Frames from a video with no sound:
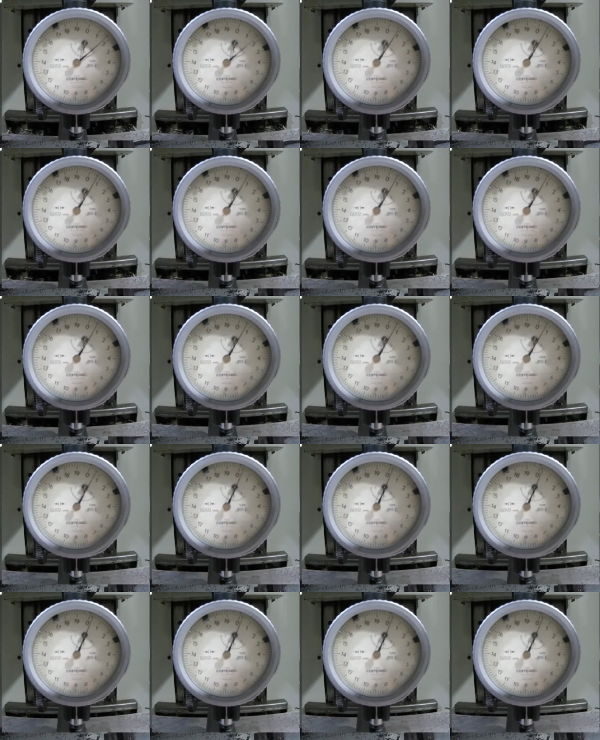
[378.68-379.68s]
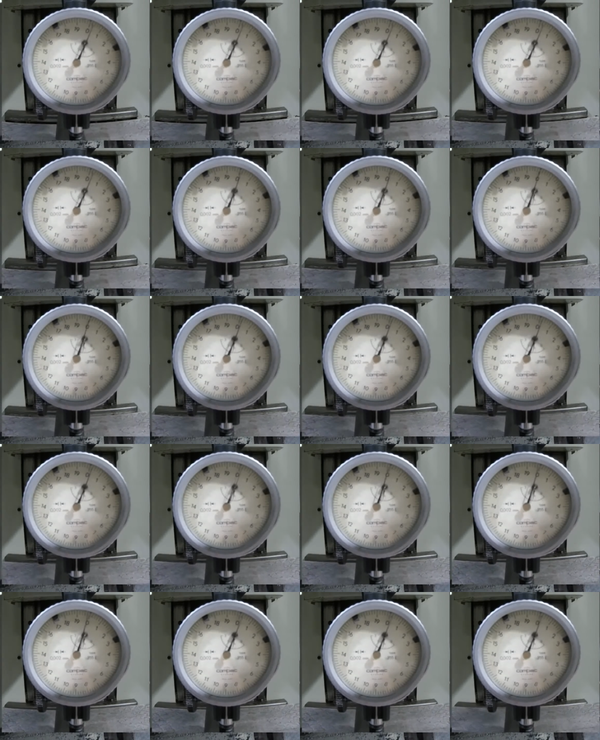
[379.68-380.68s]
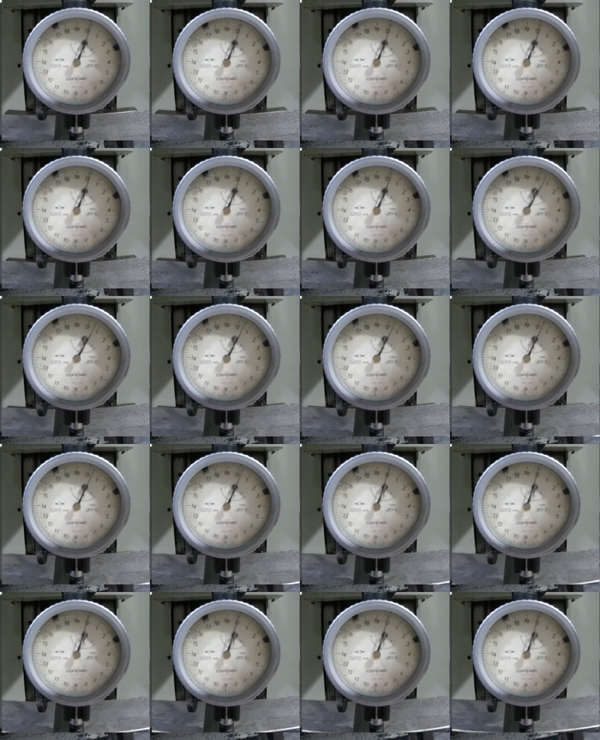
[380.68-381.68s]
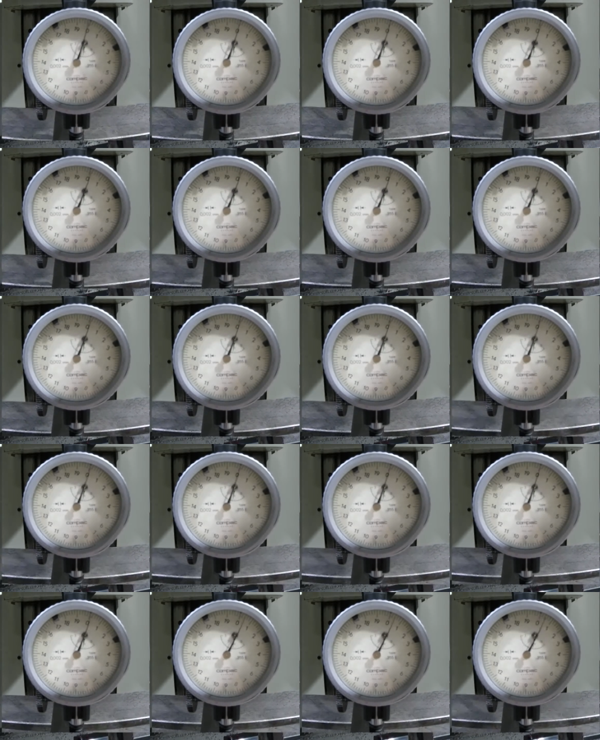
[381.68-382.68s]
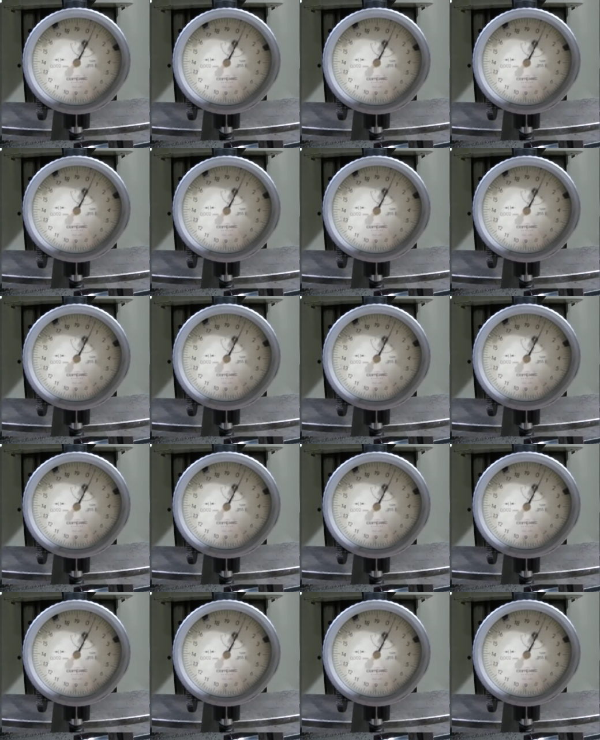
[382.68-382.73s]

No one is speaking in this clip.